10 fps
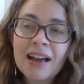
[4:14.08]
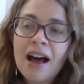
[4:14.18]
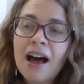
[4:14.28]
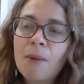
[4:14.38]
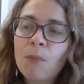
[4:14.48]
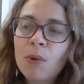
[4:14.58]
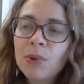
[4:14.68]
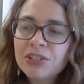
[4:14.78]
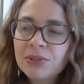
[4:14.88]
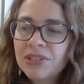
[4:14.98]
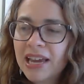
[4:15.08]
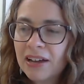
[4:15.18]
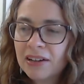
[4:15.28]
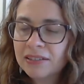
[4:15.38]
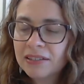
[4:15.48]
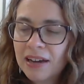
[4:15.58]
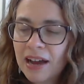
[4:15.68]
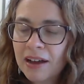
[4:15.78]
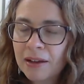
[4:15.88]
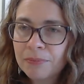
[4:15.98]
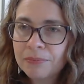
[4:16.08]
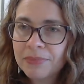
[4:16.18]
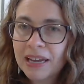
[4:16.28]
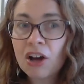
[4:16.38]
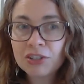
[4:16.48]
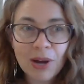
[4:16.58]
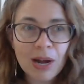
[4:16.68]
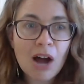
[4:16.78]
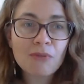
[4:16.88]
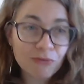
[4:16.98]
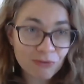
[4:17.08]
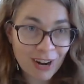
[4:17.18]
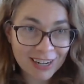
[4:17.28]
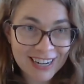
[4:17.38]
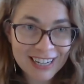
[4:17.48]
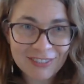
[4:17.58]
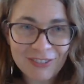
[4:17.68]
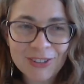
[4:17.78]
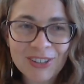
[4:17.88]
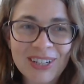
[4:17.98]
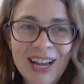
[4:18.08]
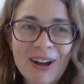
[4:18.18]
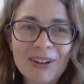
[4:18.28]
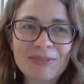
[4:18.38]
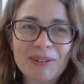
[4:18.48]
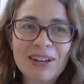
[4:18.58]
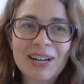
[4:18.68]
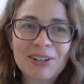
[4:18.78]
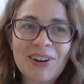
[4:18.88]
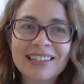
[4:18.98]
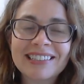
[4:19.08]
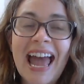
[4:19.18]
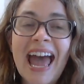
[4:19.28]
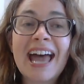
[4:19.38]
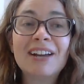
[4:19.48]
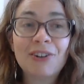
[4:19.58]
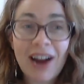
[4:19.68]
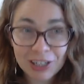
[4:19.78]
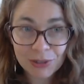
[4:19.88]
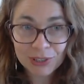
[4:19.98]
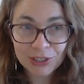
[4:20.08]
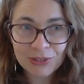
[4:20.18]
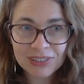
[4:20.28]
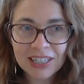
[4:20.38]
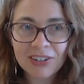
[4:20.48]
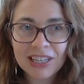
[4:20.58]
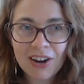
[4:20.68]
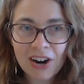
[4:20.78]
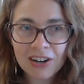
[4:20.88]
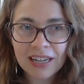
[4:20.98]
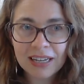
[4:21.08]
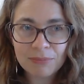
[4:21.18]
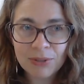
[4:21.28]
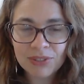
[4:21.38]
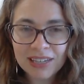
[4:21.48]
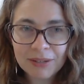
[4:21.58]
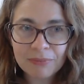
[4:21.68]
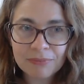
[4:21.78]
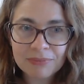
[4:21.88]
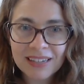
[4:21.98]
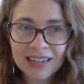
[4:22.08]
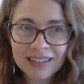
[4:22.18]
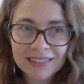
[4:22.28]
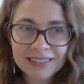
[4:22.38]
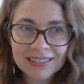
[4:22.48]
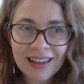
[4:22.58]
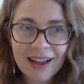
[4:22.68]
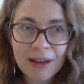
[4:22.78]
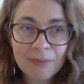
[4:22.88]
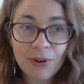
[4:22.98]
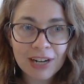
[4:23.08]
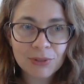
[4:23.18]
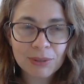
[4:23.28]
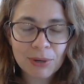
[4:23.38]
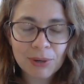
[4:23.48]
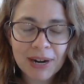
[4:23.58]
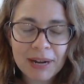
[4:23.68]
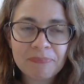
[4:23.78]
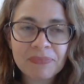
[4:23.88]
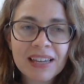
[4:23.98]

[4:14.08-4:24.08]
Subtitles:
What would you tell, and also I recognize the folks on the line also might be undergrads and graduate students that are in the art and museum studies graduate program.